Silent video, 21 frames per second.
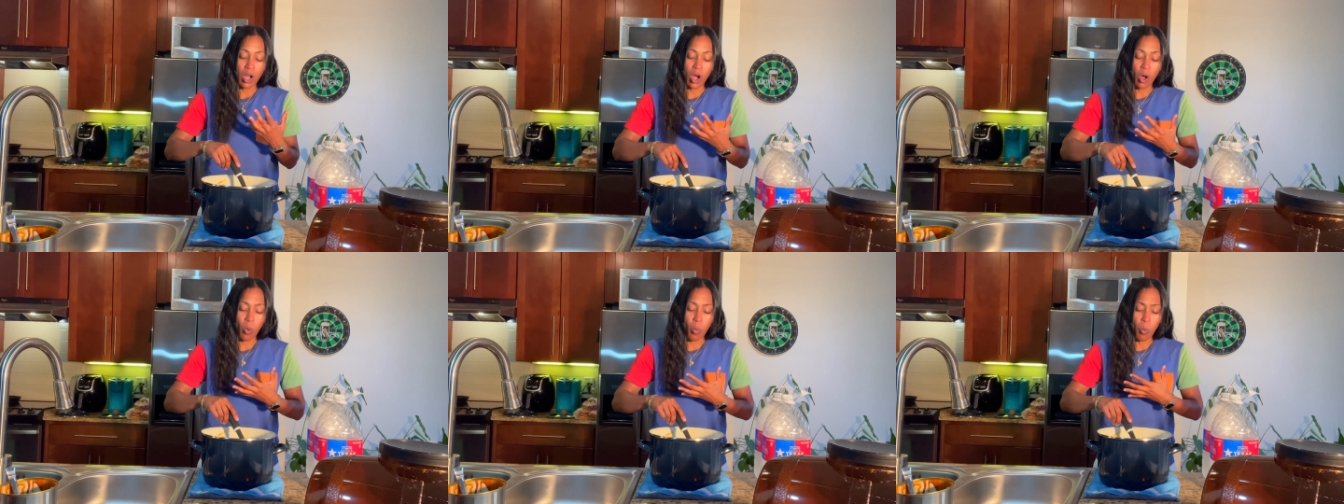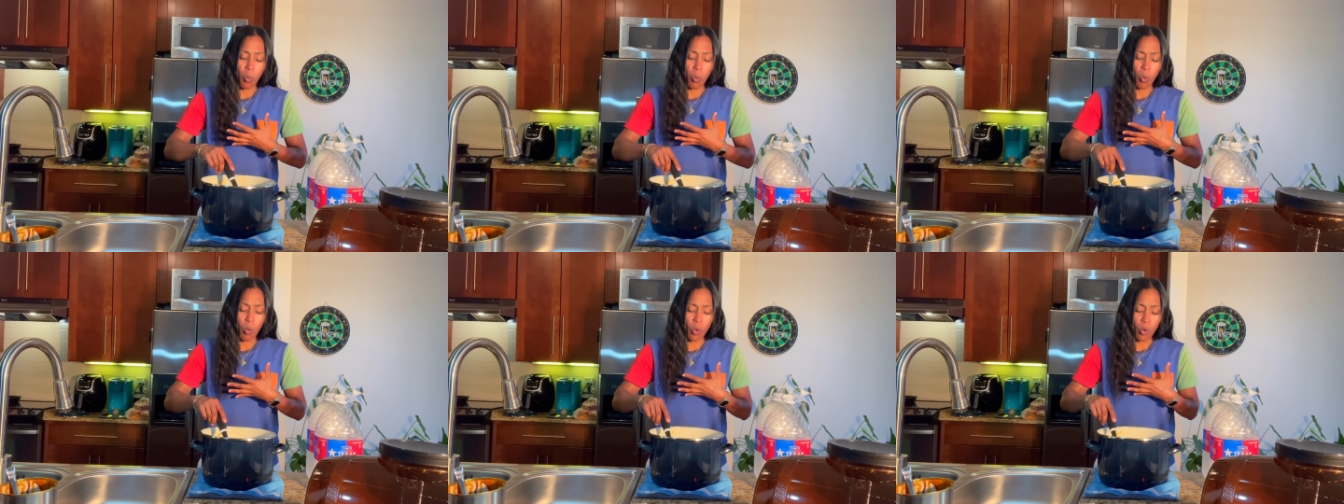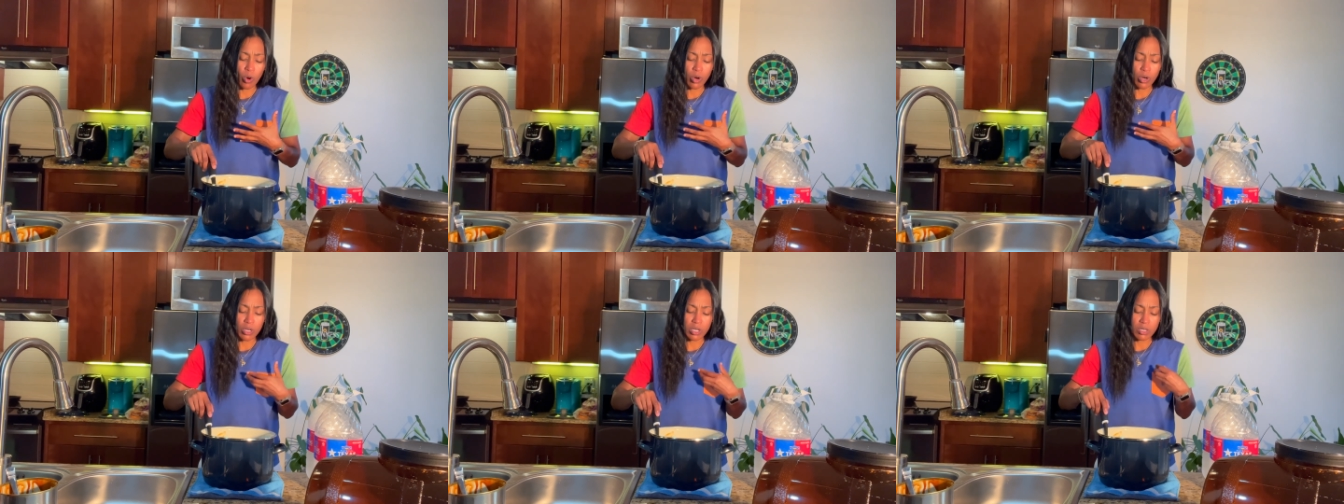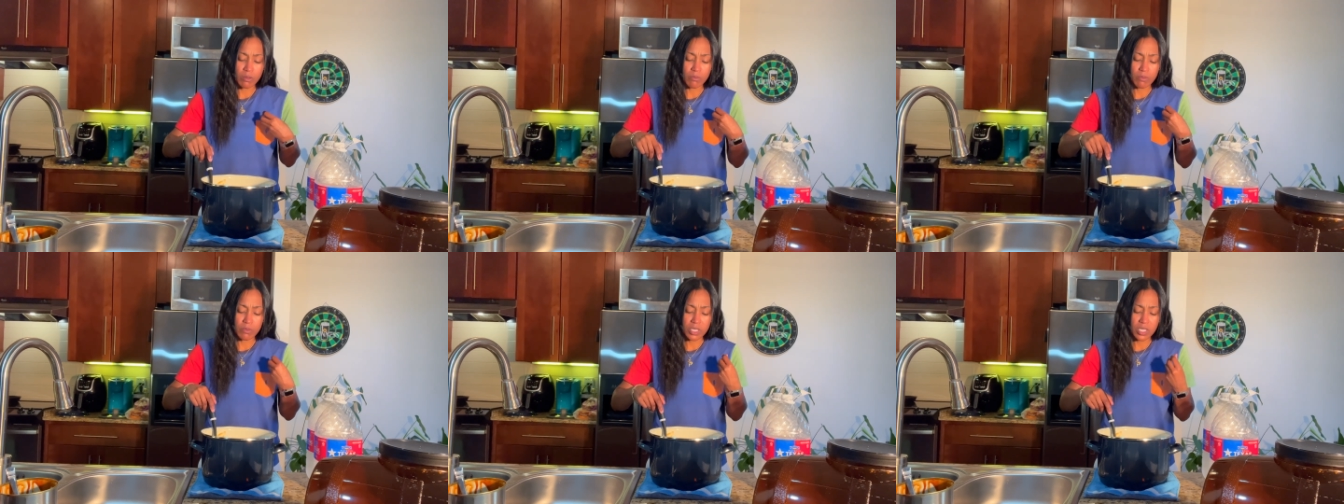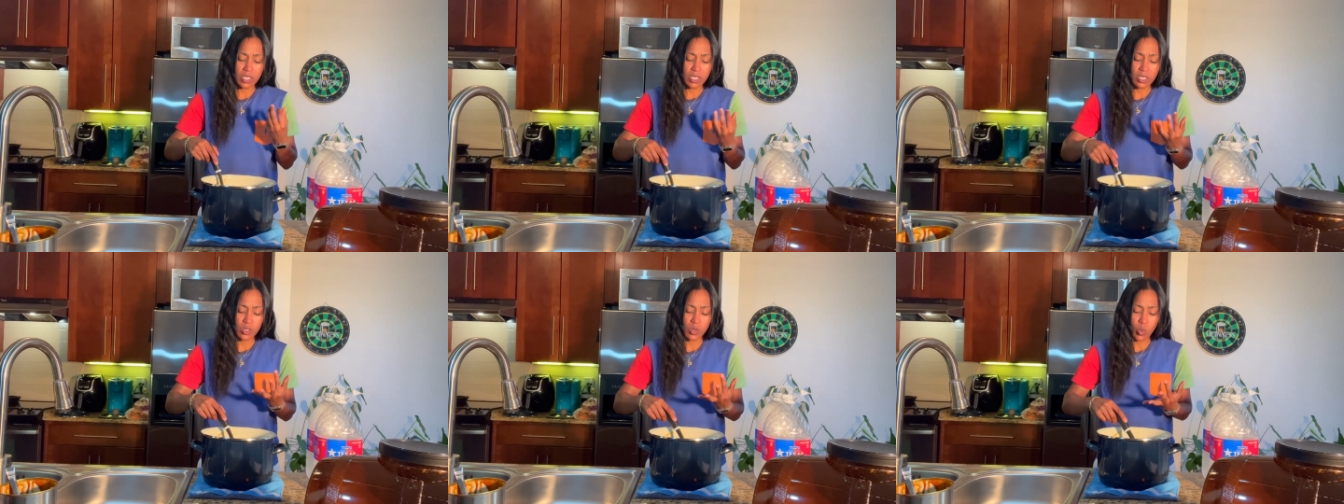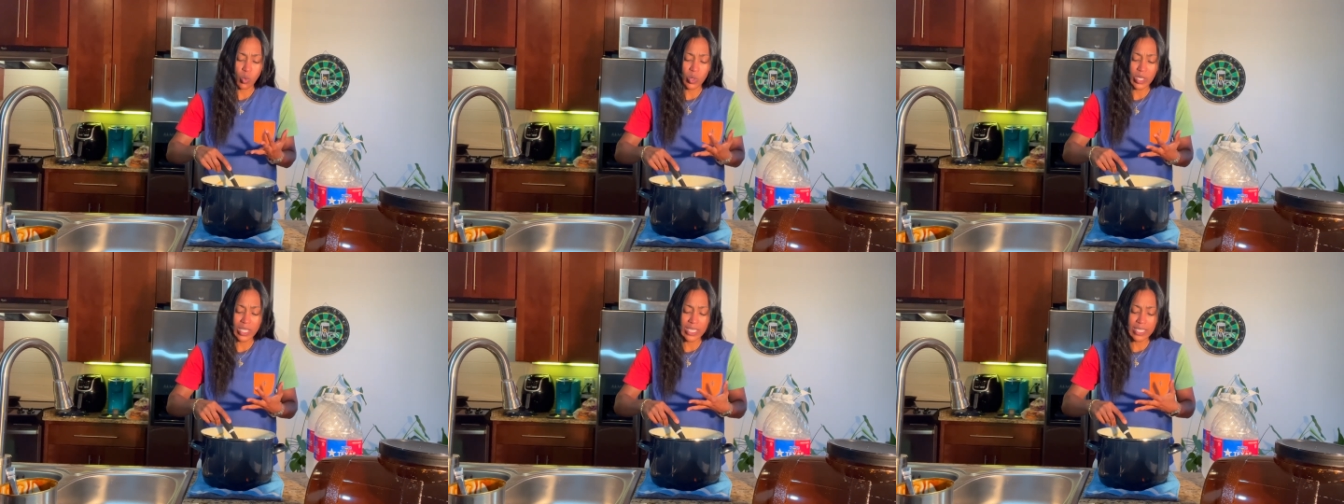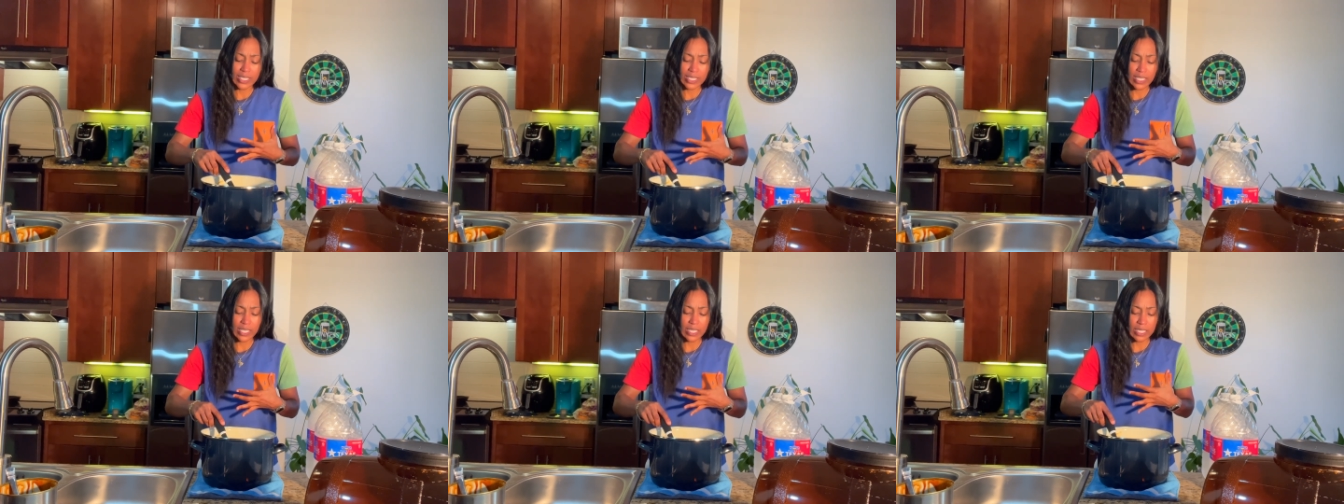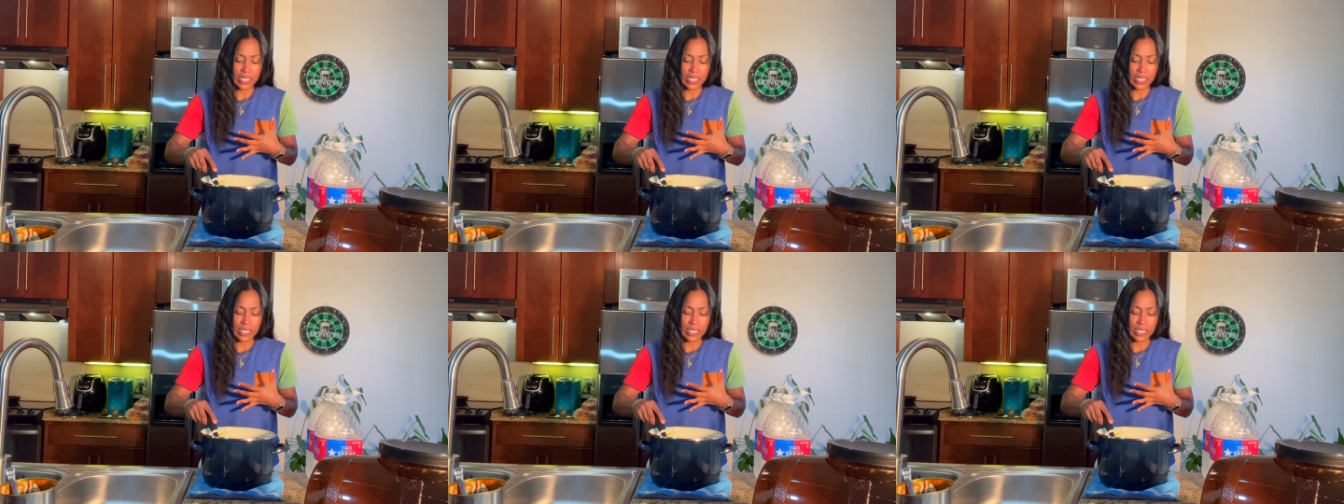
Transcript: warm, sweet,